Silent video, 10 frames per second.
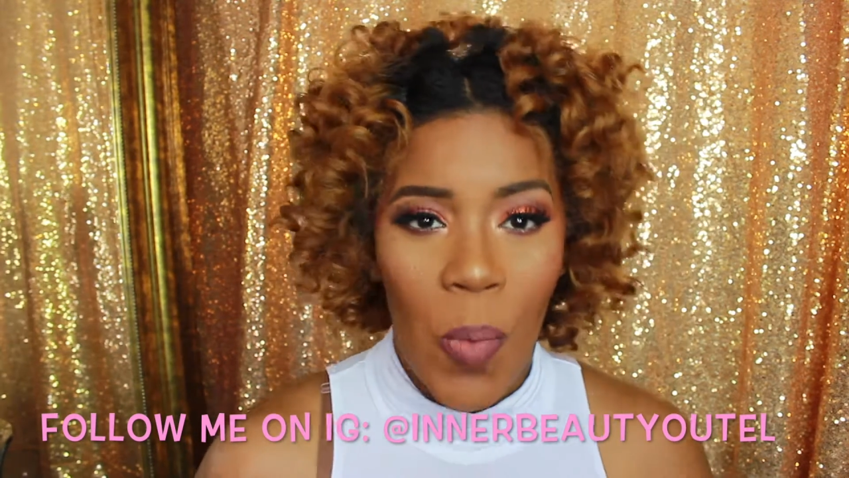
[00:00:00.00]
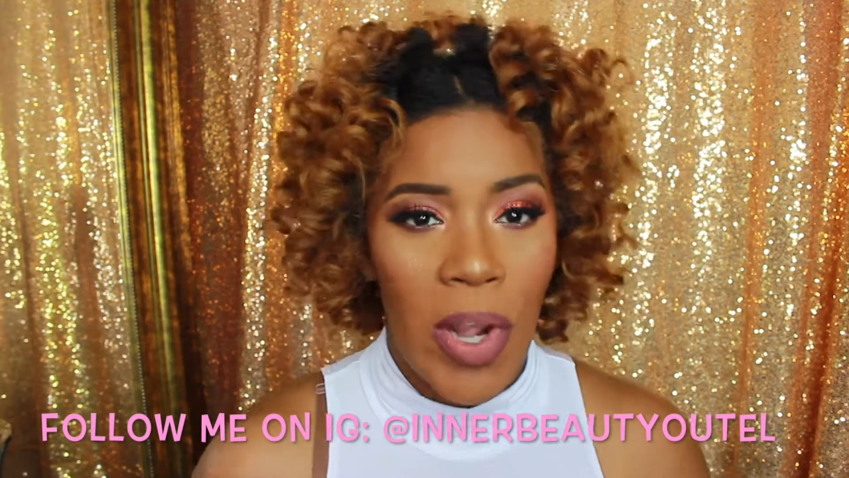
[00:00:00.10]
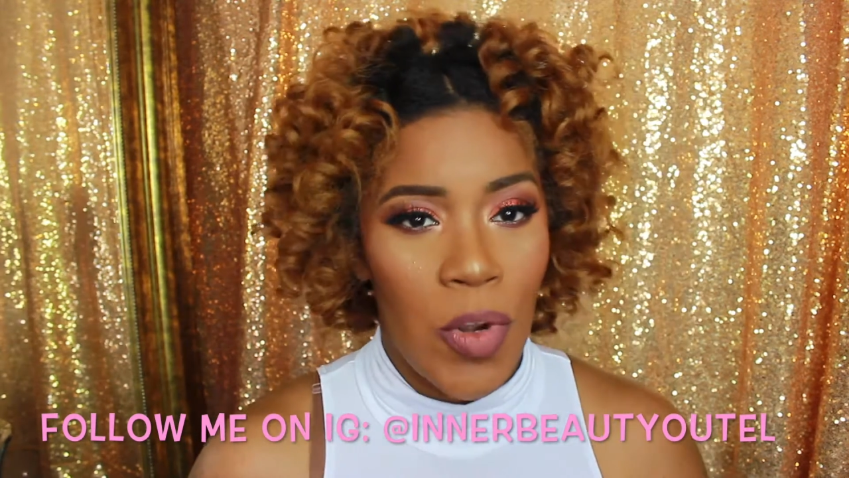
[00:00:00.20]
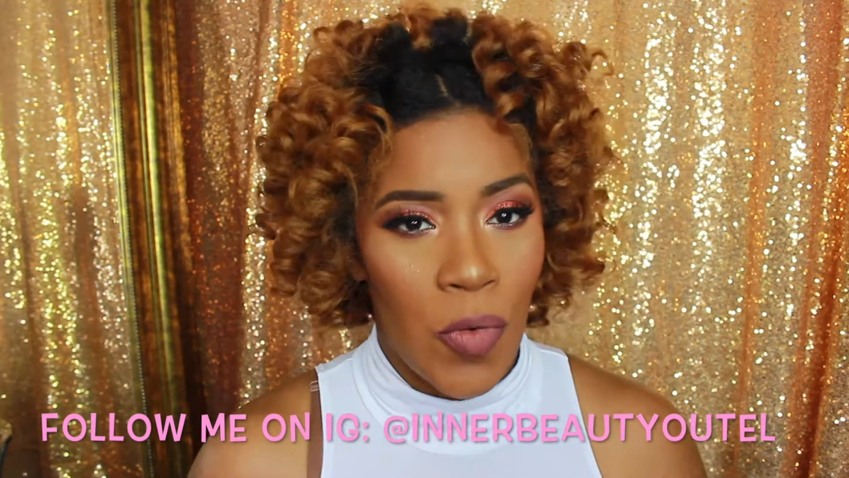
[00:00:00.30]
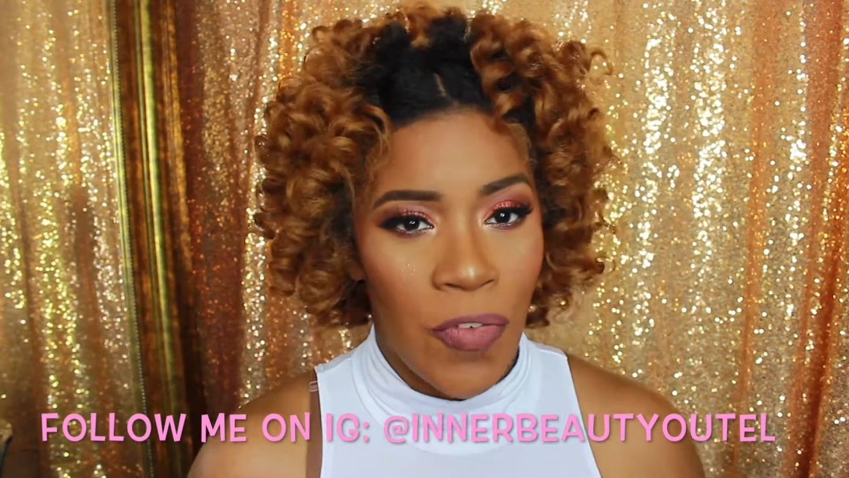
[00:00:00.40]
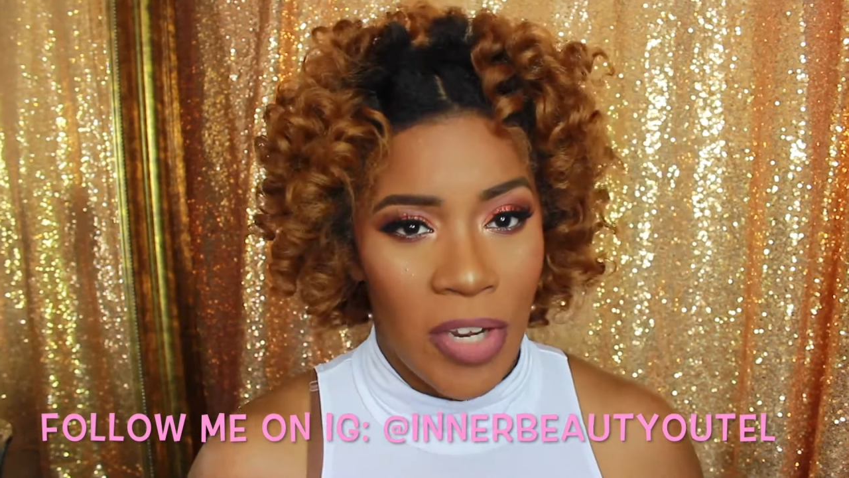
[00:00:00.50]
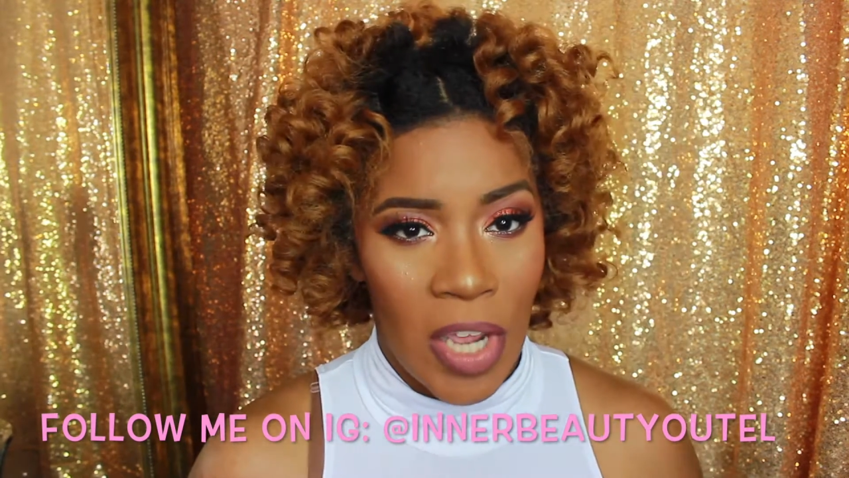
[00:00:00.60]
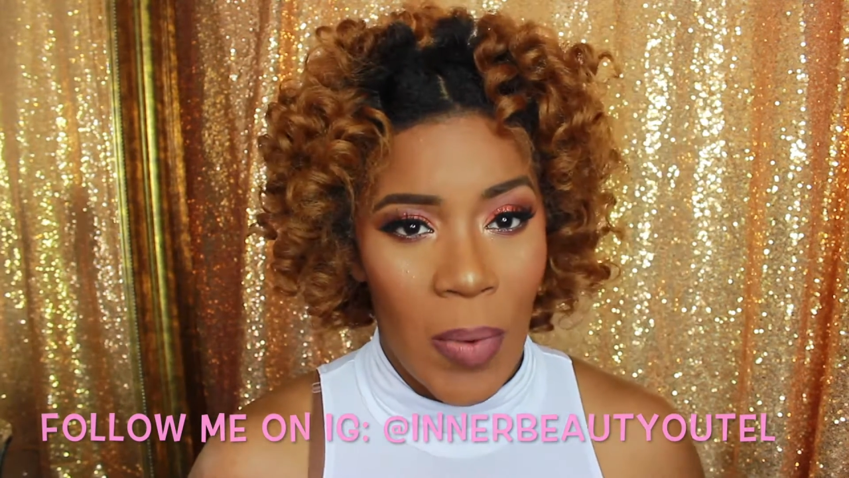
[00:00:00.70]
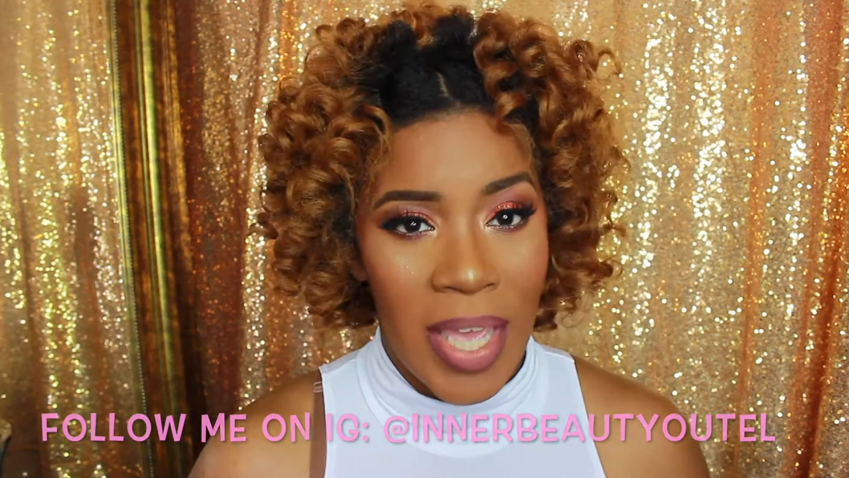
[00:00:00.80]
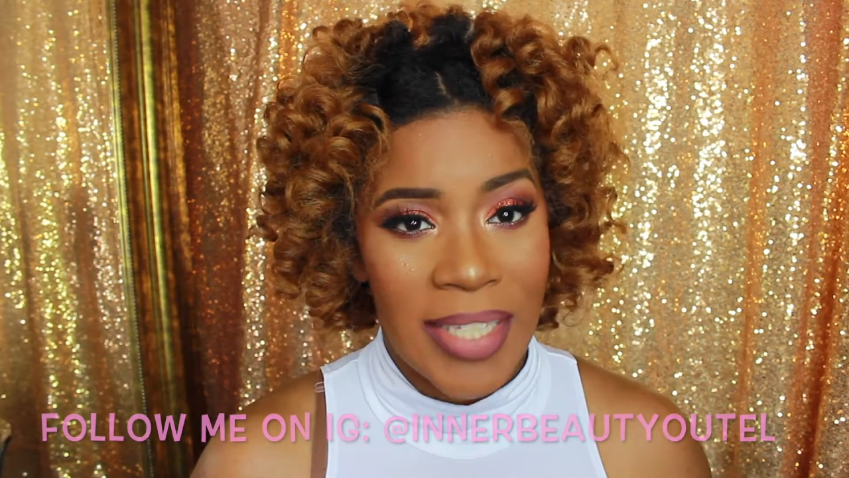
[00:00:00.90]
when a new
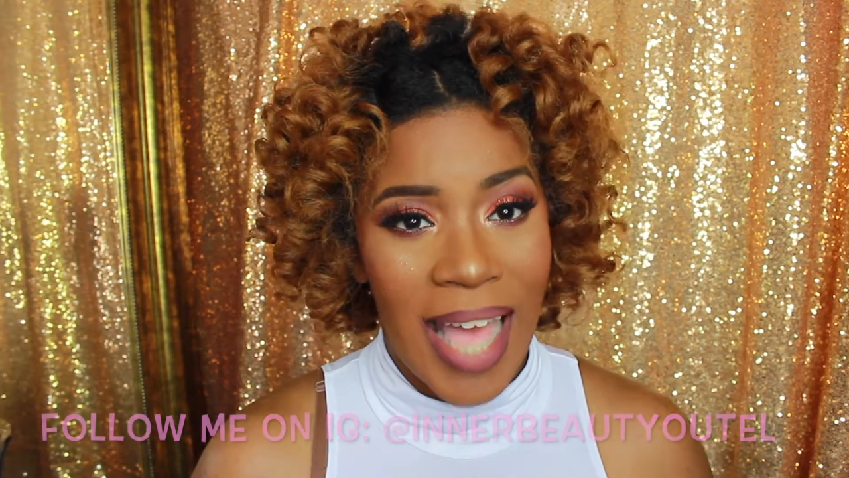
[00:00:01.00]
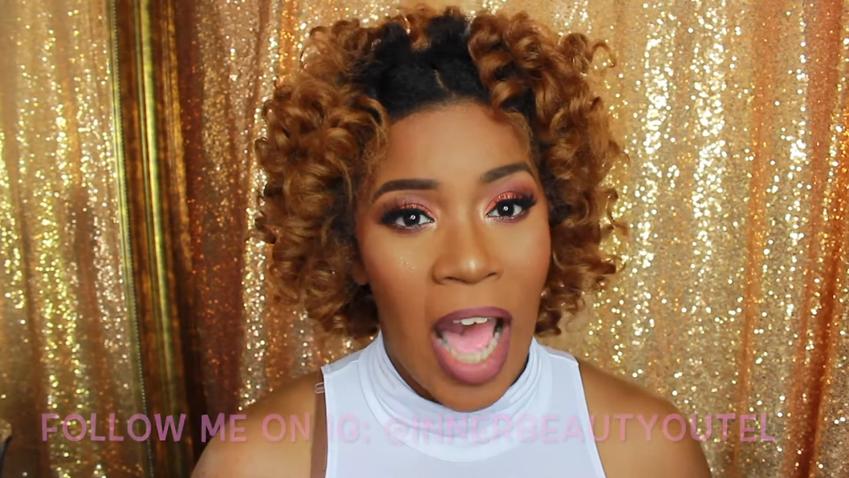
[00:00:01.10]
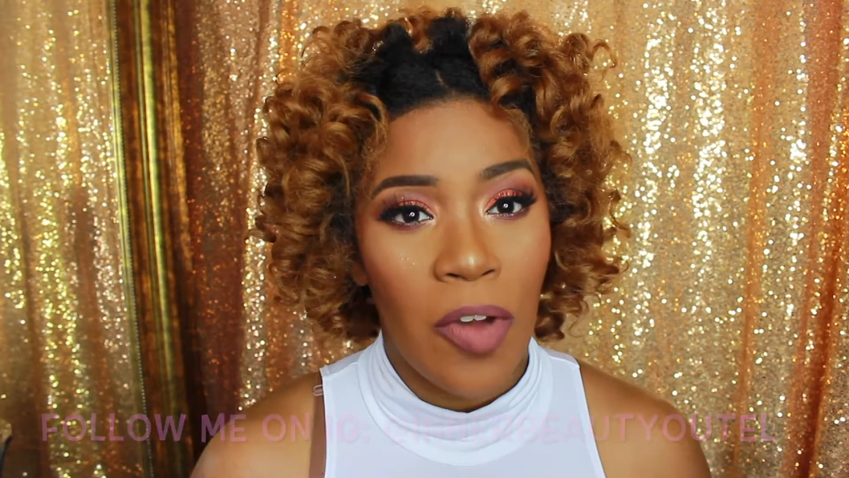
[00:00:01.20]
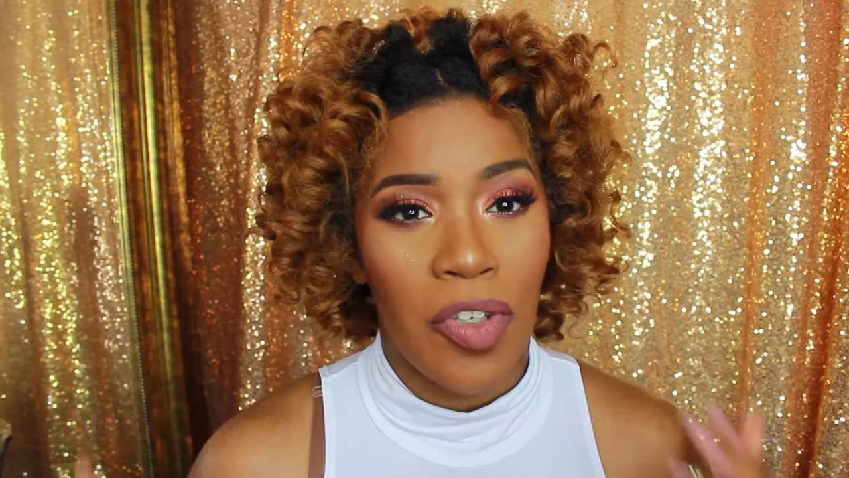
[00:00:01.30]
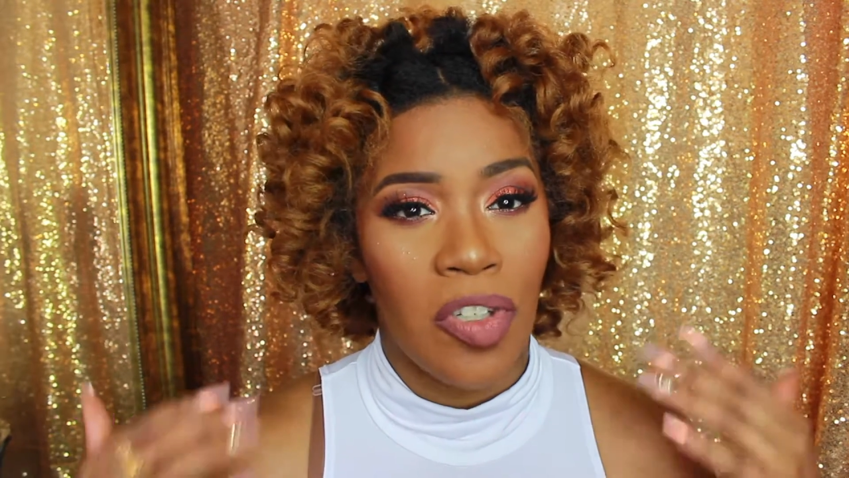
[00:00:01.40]
video is out.